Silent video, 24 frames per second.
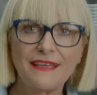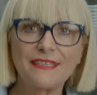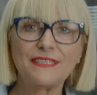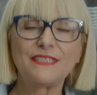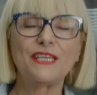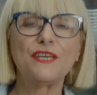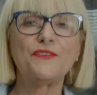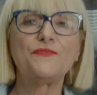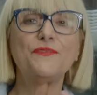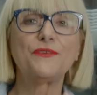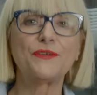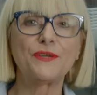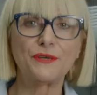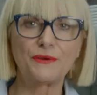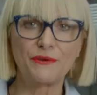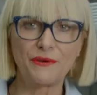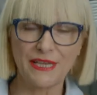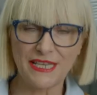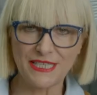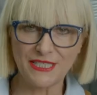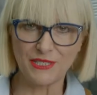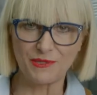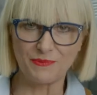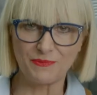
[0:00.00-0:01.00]
a different
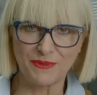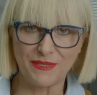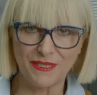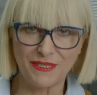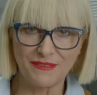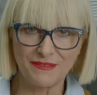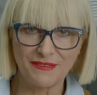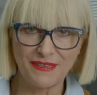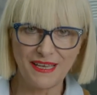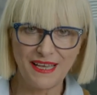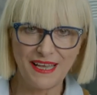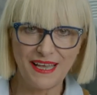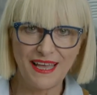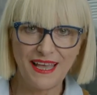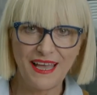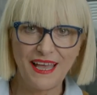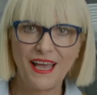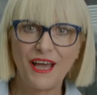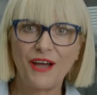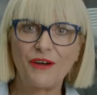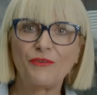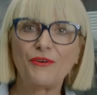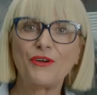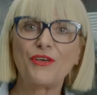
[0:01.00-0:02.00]
recipe
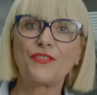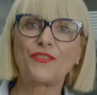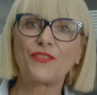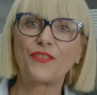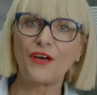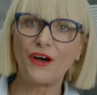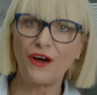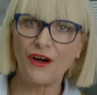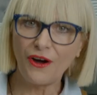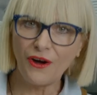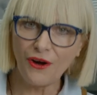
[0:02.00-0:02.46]
with